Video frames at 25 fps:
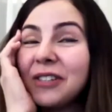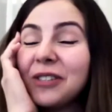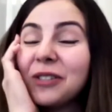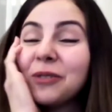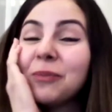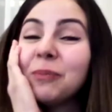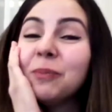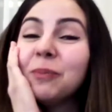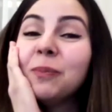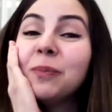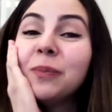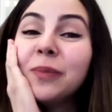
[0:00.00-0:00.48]
and
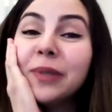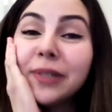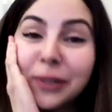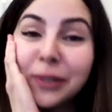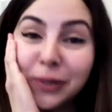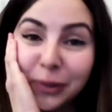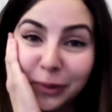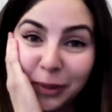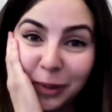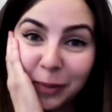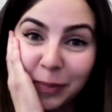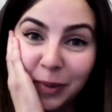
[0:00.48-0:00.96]
I felt
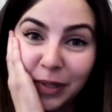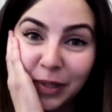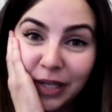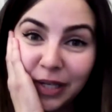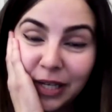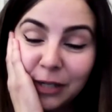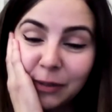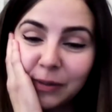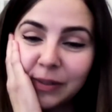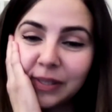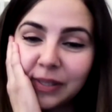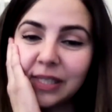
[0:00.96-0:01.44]

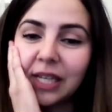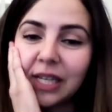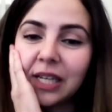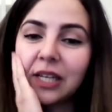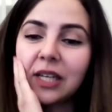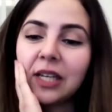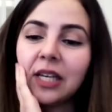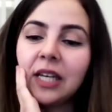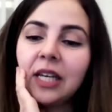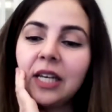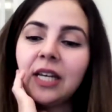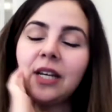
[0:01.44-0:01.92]
miserable. I was
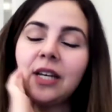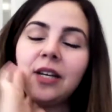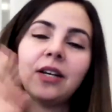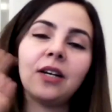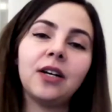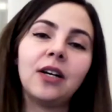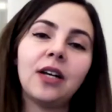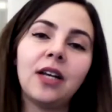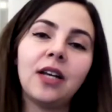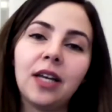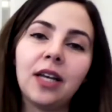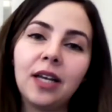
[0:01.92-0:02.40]
like,
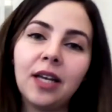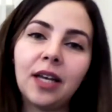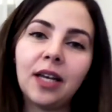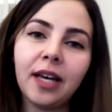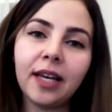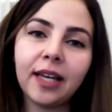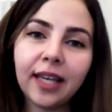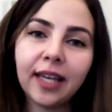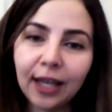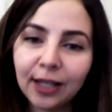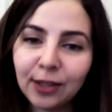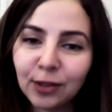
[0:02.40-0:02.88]
I
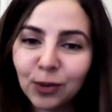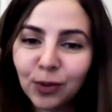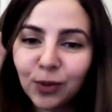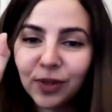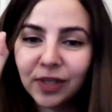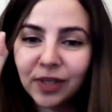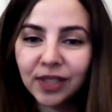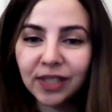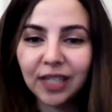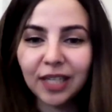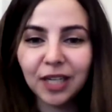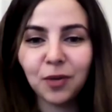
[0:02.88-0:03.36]
can't do this
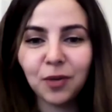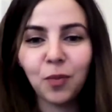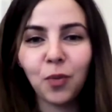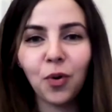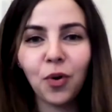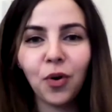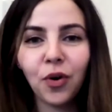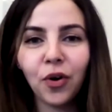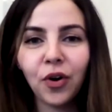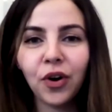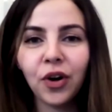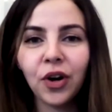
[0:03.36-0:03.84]

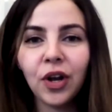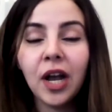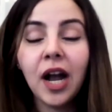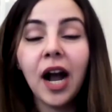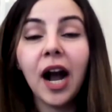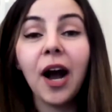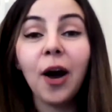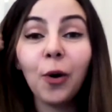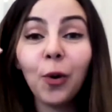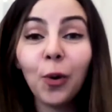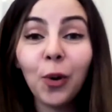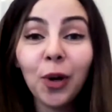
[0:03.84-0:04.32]
anymore.
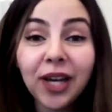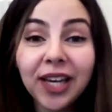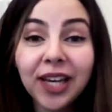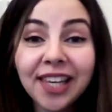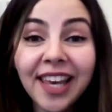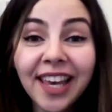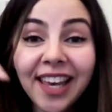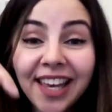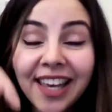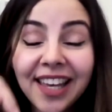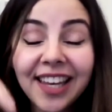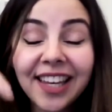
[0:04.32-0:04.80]
Oh
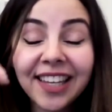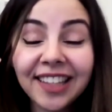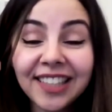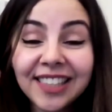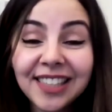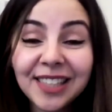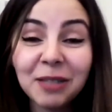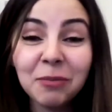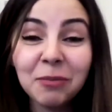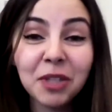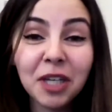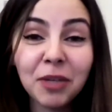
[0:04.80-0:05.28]
yeah, and at the
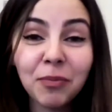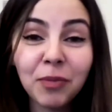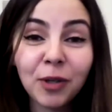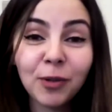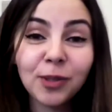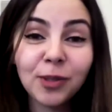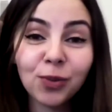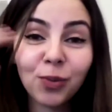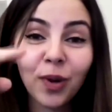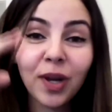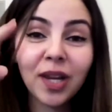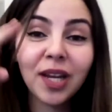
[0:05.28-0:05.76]
same time I
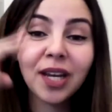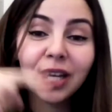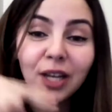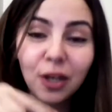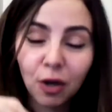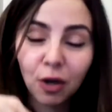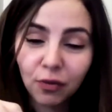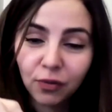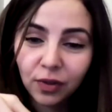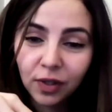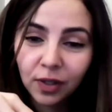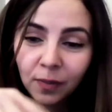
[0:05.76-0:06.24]
was writing a
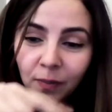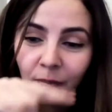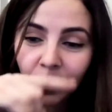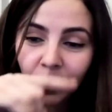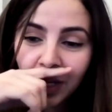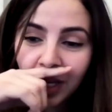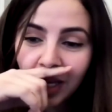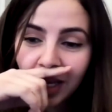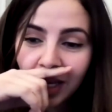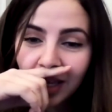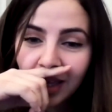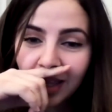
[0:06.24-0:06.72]
novel
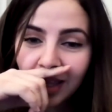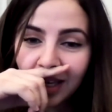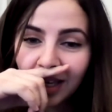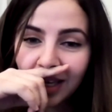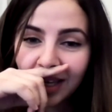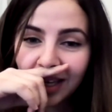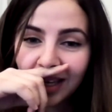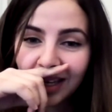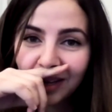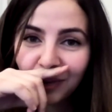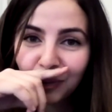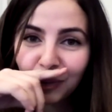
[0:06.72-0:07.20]

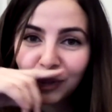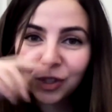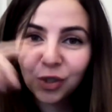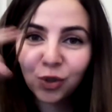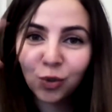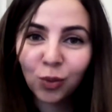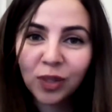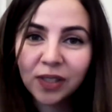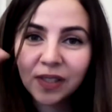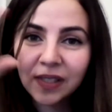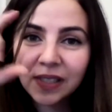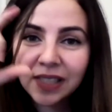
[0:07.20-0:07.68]
which
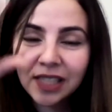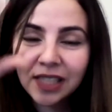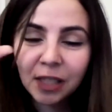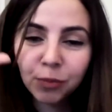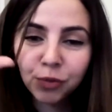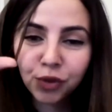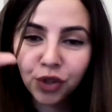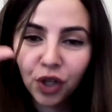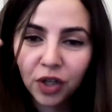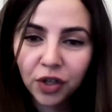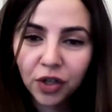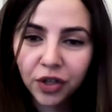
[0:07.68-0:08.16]
was the same
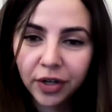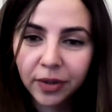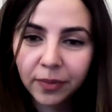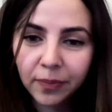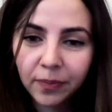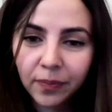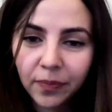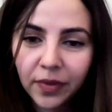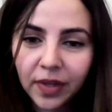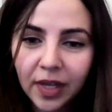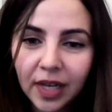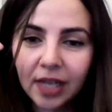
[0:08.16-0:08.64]
genre
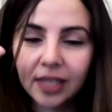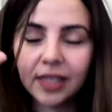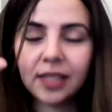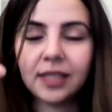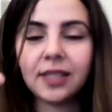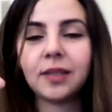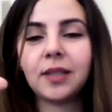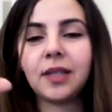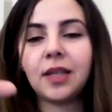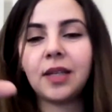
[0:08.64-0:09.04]
as